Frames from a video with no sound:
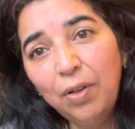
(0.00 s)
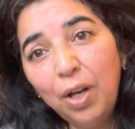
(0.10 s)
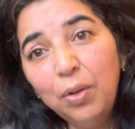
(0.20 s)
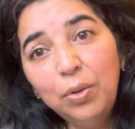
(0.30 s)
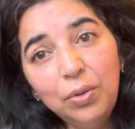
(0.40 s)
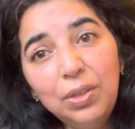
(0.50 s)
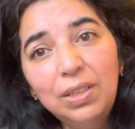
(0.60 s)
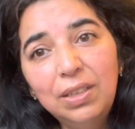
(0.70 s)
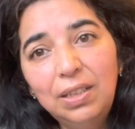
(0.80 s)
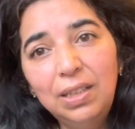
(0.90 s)
how good
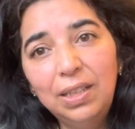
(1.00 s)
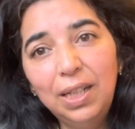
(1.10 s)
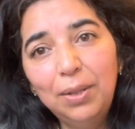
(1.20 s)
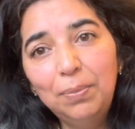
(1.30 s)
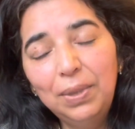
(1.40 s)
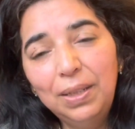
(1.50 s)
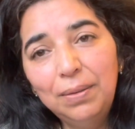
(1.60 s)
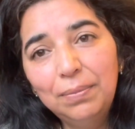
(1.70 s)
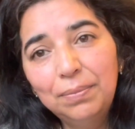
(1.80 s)
the thing can be.